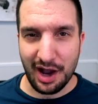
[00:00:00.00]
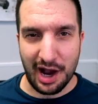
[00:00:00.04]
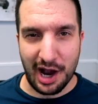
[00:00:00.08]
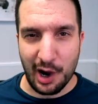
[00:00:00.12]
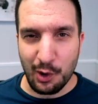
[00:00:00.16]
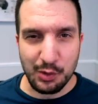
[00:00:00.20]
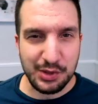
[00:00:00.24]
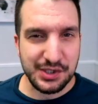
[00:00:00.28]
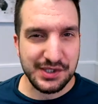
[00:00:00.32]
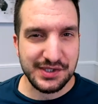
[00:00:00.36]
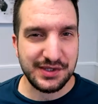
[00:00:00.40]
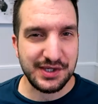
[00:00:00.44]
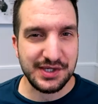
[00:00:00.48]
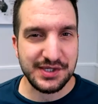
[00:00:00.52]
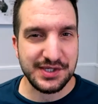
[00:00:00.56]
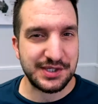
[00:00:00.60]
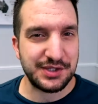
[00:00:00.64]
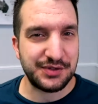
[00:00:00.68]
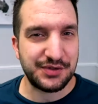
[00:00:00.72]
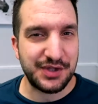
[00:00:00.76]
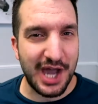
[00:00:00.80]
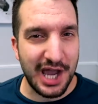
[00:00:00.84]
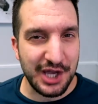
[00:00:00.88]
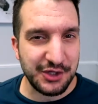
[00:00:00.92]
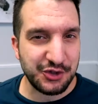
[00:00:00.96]
How is this
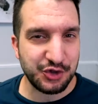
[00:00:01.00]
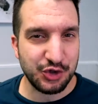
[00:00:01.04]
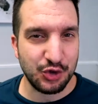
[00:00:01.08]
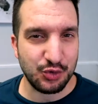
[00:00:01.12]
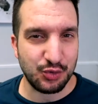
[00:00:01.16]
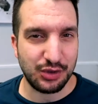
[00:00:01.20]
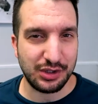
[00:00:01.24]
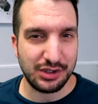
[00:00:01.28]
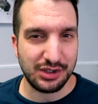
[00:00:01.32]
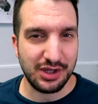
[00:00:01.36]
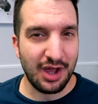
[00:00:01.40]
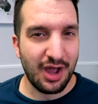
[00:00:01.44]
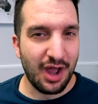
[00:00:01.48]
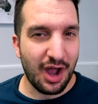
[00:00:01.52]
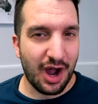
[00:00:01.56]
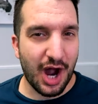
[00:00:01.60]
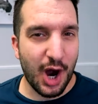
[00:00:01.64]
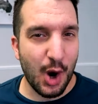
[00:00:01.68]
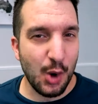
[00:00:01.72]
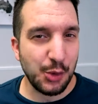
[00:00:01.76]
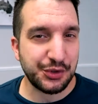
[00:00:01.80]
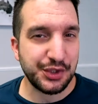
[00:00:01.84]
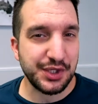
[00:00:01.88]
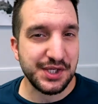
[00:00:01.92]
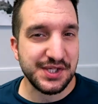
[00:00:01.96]
natural?
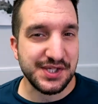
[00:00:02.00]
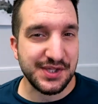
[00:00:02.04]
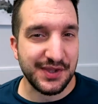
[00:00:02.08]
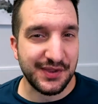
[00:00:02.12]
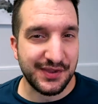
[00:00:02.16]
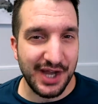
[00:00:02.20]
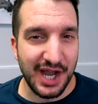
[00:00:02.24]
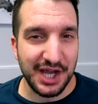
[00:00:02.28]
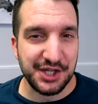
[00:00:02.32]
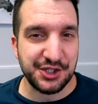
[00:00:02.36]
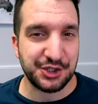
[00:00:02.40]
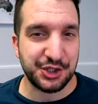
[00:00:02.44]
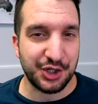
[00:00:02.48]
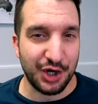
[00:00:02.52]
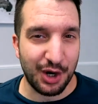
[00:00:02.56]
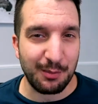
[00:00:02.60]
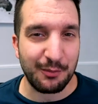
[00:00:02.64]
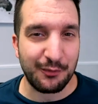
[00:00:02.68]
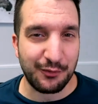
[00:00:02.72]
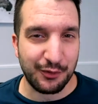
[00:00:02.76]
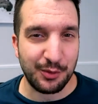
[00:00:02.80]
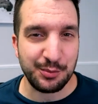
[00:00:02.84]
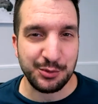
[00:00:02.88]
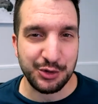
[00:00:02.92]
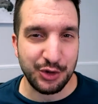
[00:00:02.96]
How does that
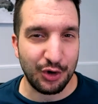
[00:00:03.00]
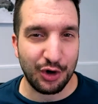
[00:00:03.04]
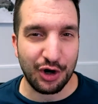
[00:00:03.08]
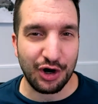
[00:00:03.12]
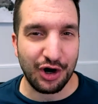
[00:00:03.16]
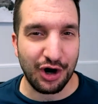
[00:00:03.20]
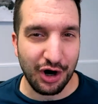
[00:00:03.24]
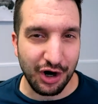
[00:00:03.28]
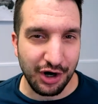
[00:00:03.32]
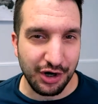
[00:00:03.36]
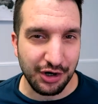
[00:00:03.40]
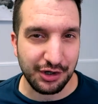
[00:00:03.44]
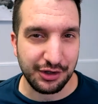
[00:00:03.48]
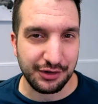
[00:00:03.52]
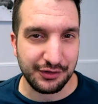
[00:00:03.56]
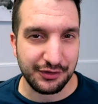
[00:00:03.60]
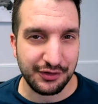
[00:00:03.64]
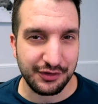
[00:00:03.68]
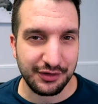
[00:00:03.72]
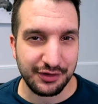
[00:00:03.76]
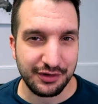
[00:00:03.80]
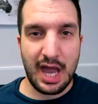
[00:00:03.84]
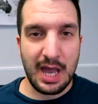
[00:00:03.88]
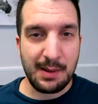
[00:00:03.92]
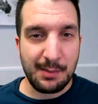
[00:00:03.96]
come from your
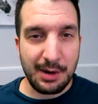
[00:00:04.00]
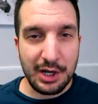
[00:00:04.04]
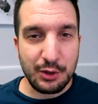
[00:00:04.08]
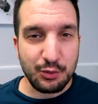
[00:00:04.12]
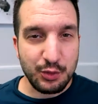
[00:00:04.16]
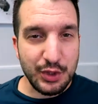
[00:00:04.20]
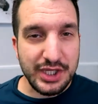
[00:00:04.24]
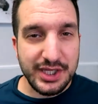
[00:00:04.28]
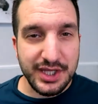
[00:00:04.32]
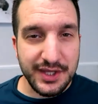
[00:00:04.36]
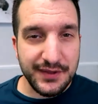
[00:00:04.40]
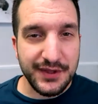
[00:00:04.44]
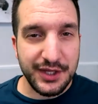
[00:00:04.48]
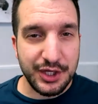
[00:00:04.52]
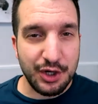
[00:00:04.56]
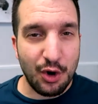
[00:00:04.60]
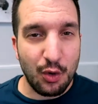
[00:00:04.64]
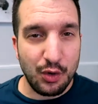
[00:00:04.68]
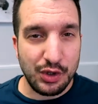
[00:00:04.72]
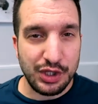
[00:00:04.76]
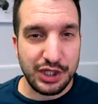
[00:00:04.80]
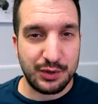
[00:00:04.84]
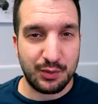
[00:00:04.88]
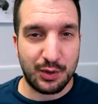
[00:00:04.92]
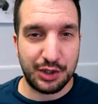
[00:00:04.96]
heart? Am I really the
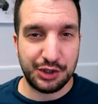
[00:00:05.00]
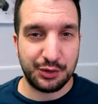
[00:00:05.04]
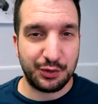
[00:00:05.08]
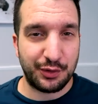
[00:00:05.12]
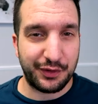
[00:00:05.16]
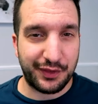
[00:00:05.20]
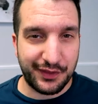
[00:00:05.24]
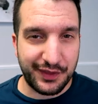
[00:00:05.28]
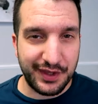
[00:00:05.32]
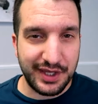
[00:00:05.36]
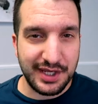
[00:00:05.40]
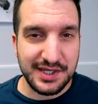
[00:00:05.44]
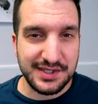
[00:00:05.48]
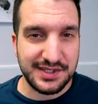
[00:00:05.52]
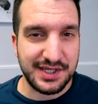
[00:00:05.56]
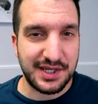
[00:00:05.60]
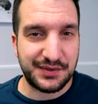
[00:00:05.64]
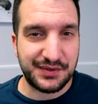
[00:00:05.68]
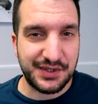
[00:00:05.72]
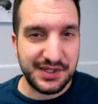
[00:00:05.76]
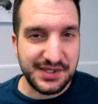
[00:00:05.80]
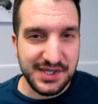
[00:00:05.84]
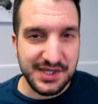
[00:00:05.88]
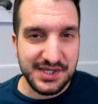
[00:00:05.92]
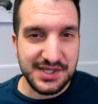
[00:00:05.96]
only one who thinks
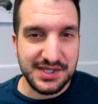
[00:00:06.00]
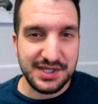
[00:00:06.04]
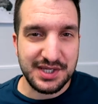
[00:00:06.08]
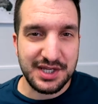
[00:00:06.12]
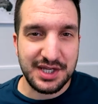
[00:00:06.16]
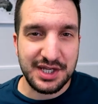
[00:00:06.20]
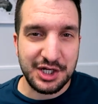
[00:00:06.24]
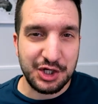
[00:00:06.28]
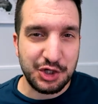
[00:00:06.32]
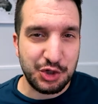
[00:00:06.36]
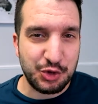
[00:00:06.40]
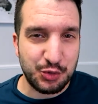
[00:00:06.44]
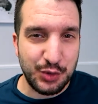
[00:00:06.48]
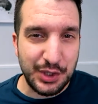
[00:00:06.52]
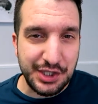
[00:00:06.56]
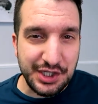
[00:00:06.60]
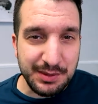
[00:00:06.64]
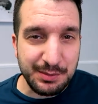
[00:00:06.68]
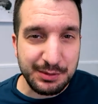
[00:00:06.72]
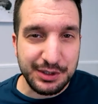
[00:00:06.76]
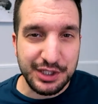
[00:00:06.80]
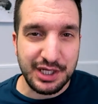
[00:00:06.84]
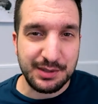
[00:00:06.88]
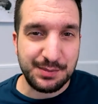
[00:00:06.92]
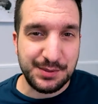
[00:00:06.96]
that this is
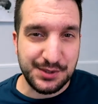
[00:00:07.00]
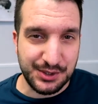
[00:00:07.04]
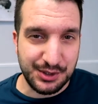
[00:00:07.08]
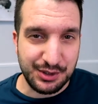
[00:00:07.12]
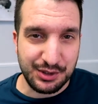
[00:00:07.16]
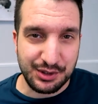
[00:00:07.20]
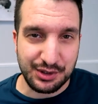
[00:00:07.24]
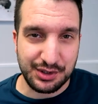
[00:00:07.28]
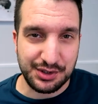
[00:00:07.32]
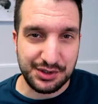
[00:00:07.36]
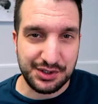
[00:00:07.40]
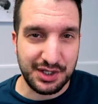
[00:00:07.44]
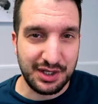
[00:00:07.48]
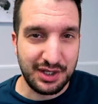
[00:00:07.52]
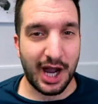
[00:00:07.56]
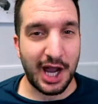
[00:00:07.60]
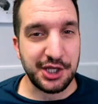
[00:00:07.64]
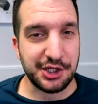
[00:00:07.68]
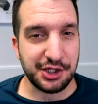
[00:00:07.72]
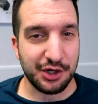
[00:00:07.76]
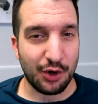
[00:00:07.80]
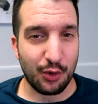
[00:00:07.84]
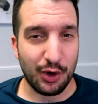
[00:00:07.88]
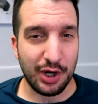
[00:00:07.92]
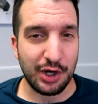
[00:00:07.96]
incredibly absurd?
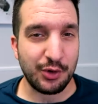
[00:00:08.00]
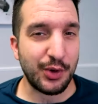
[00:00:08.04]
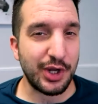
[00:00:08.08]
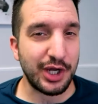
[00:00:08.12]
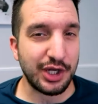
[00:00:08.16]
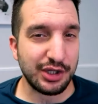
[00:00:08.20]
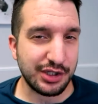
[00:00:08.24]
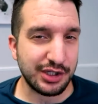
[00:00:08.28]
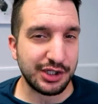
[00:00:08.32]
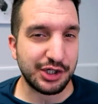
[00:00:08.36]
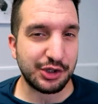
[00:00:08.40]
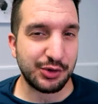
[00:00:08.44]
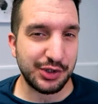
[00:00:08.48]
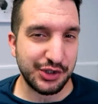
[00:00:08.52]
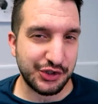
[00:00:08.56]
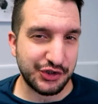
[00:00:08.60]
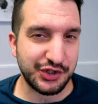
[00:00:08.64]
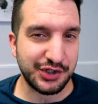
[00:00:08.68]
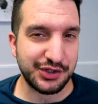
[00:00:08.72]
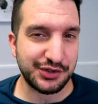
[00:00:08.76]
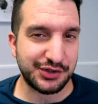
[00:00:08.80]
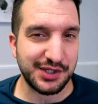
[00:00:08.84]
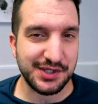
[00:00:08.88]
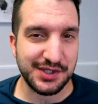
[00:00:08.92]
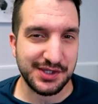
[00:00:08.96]
I know, a regular
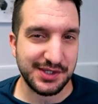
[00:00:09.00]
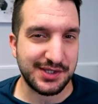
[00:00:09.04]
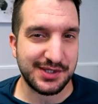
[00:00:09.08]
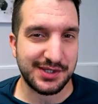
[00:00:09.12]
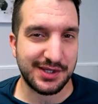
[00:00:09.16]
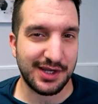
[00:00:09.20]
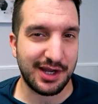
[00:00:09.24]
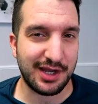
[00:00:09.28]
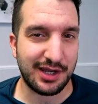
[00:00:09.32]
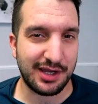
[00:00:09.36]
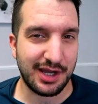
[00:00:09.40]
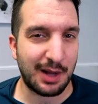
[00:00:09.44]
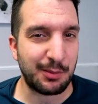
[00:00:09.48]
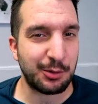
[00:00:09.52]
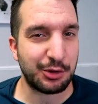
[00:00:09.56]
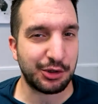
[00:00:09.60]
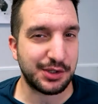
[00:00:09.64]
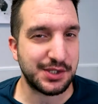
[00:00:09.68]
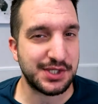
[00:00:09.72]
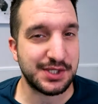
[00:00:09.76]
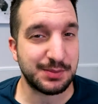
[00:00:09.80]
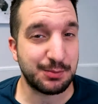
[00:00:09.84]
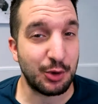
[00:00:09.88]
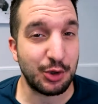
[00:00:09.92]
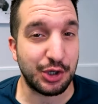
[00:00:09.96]
Christian doesn't say, I'm
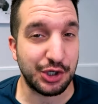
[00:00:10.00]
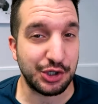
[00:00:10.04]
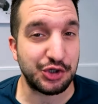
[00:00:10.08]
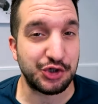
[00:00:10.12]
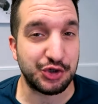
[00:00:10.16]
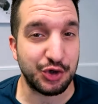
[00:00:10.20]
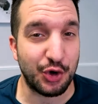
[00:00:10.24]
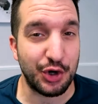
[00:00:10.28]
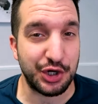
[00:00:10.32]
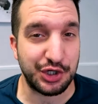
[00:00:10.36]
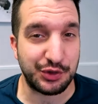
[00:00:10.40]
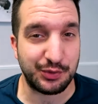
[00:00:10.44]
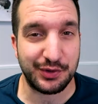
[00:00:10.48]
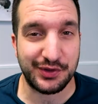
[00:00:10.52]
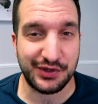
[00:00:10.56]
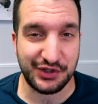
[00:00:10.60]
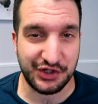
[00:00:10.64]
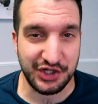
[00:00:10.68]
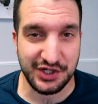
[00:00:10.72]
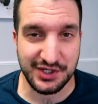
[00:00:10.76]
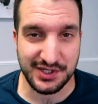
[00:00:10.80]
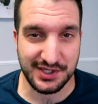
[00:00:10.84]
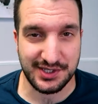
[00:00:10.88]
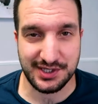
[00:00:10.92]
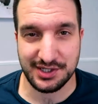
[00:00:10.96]
gonna smoke a joint with
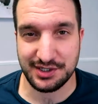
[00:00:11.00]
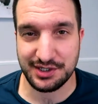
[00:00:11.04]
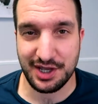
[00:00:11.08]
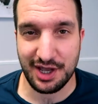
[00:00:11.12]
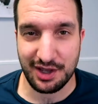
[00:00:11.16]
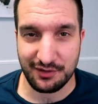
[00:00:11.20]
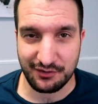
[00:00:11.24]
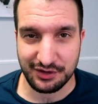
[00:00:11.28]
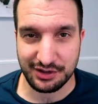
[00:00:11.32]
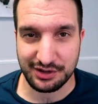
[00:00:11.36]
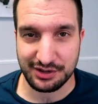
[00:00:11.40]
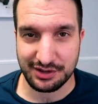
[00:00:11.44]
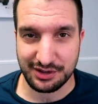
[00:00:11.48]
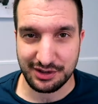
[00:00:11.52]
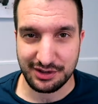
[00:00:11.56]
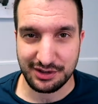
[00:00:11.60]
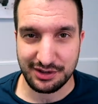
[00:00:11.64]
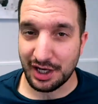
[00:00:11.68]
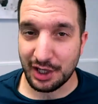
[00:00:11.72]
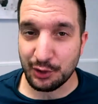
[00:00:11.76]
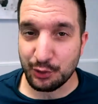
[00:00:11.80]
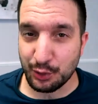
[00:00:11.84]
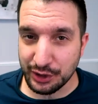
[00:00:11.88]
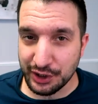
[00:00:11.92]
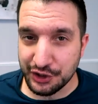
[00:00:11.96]
Jesus in heaven.
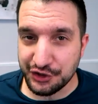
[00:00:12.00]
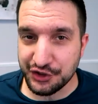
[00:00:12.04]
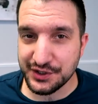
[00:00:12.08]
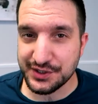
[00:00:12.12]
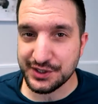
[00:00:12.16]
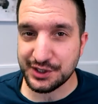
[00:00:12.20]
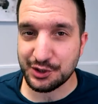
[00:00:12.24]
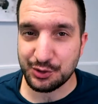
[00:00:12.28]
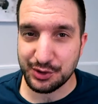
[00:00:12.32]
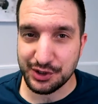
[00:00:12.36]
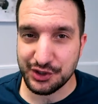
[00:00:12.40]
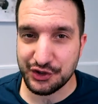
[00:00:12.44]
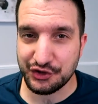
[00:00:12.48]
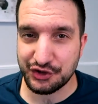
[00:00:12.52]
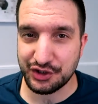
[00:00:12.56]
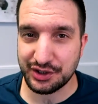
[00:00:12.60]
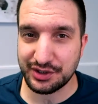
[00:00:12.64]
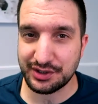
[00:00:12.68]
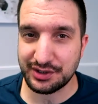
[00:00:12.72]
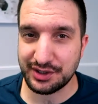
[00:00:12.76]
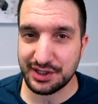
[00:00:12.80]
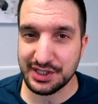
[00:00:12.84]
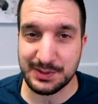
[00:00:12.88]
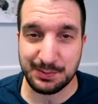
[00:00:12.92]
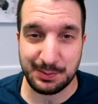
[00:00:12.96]
A religious
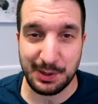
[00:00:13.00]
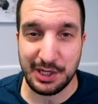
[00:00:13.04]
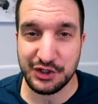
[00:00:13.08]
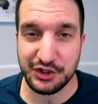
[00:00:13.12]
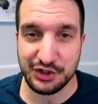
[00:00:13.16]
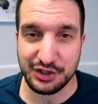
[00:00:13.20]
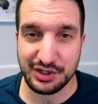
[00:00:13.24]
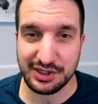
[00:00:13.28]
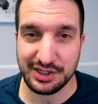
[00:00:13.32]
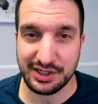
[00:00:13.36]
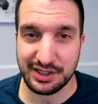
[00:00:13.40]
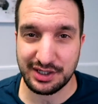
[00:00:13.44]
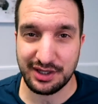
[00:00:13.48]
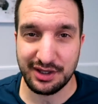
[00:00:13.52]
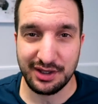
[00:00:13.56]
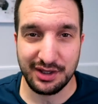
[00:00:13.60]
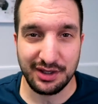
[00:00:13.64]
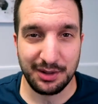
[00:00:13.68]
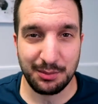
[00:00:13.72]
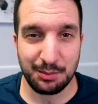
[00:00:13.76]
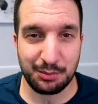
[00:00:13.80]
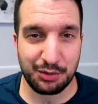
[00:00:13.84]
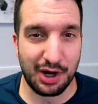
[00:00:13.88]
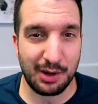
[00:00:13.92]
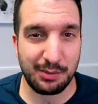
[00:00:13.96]
Christian, especially,
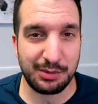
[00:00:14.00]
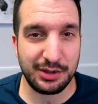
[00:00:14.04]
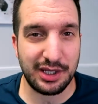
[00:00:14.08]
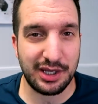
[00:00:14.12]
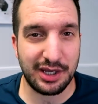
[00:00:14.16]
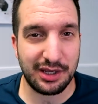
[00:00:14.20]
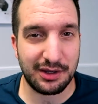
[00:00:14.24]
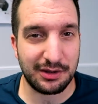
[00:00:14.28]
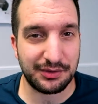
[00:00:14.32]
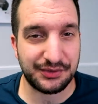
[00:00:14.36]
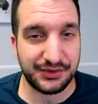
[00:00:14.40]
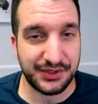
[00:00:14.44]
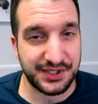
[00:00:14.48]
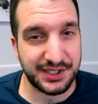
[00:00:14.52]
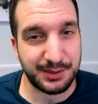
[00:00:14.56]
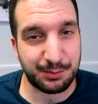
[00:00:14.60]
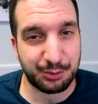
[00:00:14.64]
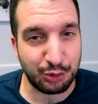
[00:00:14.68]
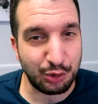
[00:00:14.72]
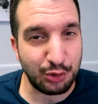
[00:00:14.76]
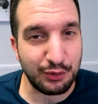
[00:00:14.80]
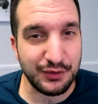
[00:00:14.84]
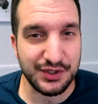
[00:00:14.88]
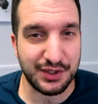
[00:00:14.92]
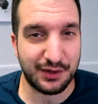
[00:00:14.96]
probably
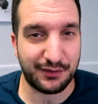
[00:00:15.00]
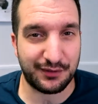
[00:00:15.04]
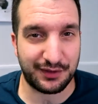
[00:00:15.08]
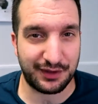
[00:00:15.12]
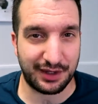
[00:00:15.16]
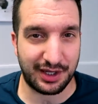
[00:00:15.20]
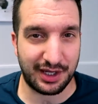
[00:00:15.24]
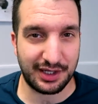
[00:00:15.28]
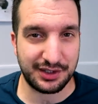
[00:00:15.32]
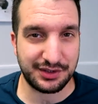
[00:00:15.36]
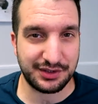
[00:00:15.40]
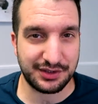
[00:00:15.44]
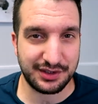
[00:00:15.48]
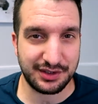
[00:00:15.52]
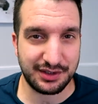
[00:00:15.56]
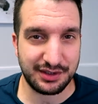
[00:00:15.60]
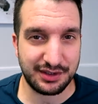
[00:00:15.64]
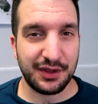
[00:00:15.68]
disapproves of that.